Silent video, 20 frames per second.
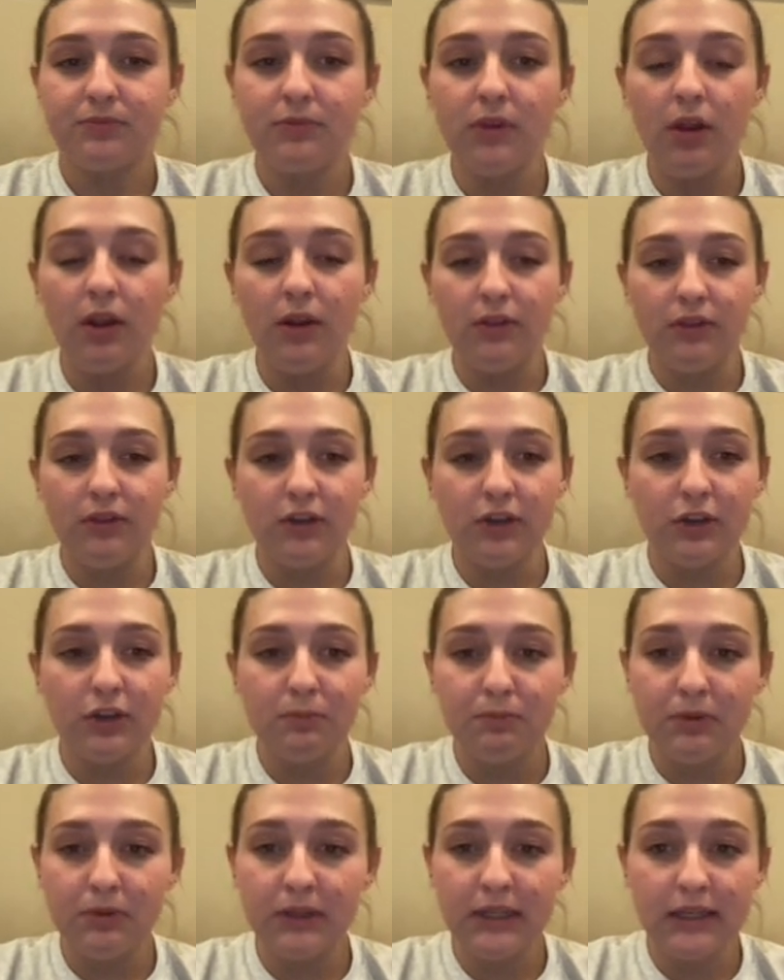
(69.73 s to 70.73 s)
the
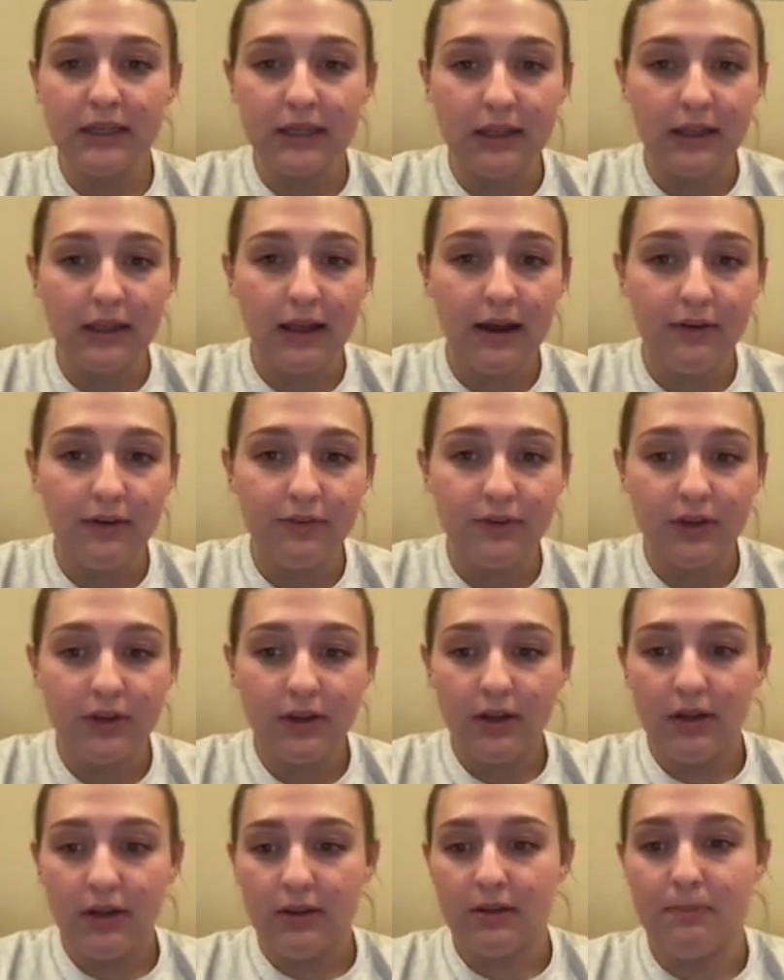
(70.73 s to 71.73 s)
complete cleft,
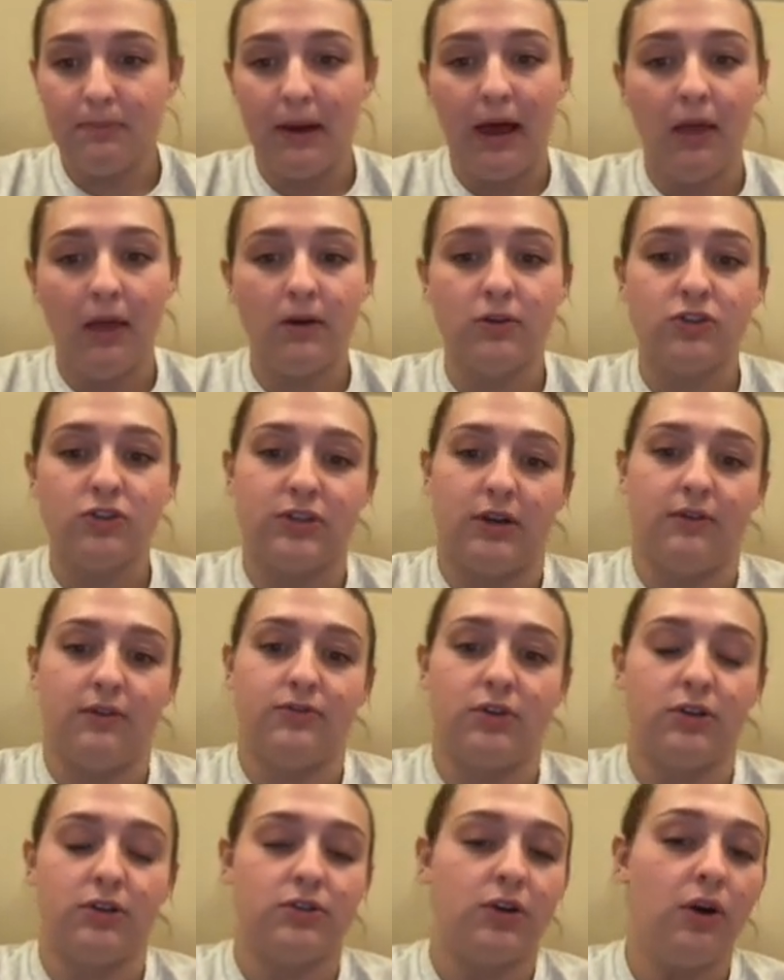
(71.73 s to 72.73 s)
the palatal shelves
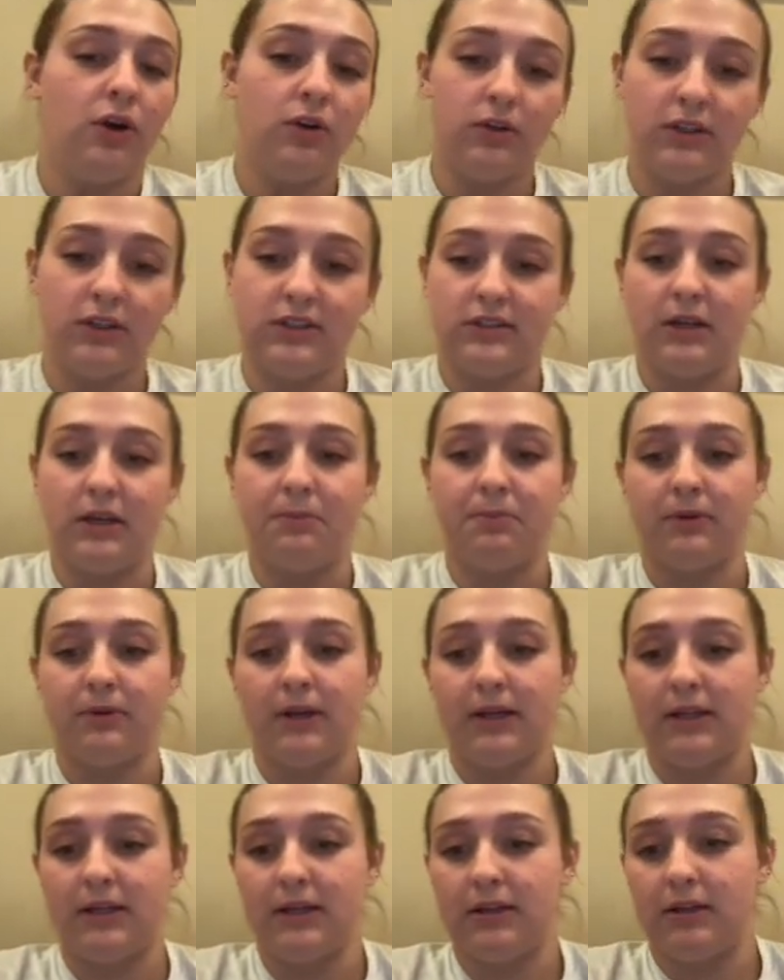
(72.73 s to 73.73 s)
are totally
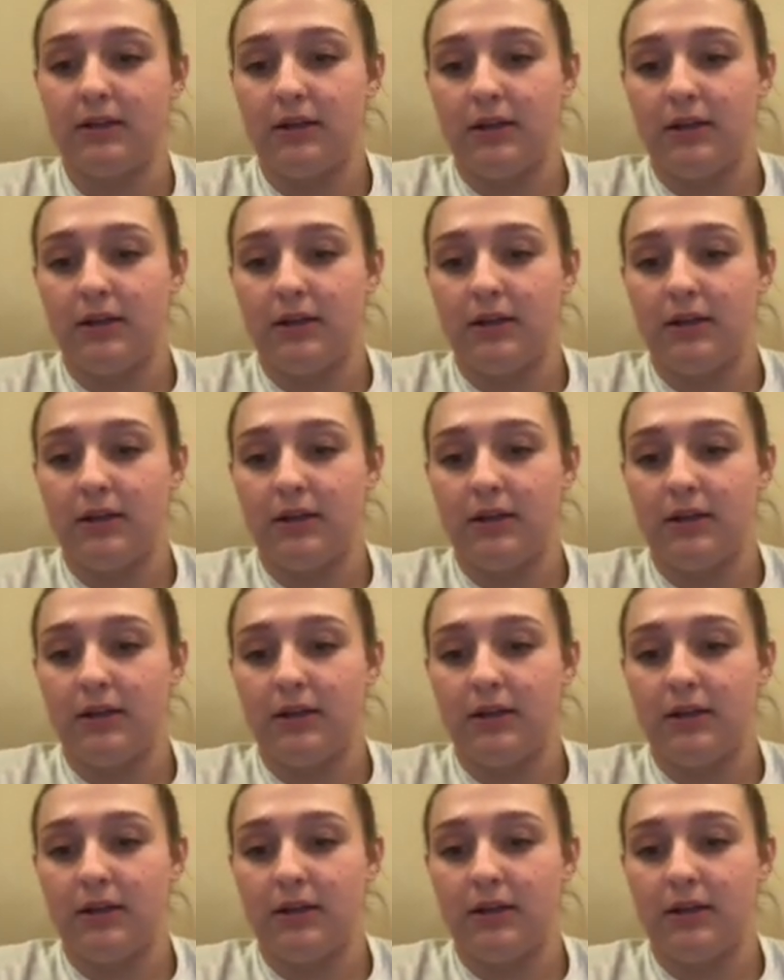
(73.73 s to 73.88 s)
separated.